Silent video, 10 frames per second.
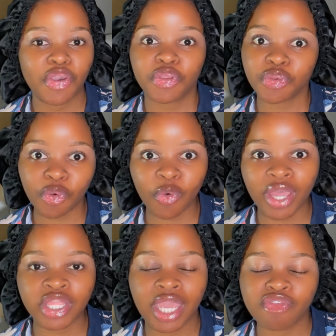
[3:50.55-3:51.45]
you know,
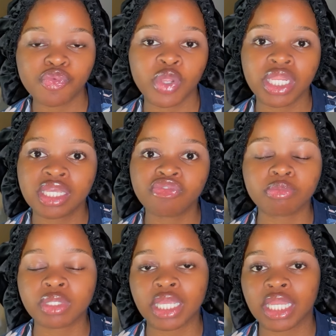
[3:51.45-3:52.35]
and you haven't really even
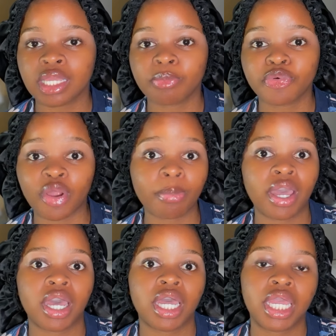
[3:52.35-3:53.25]
been getting
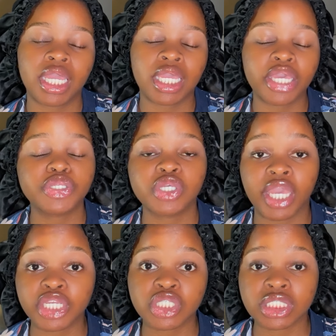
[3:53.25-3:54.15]
proper
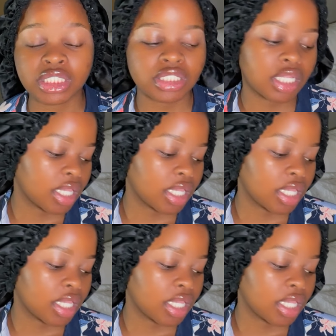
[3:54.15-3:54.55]
education.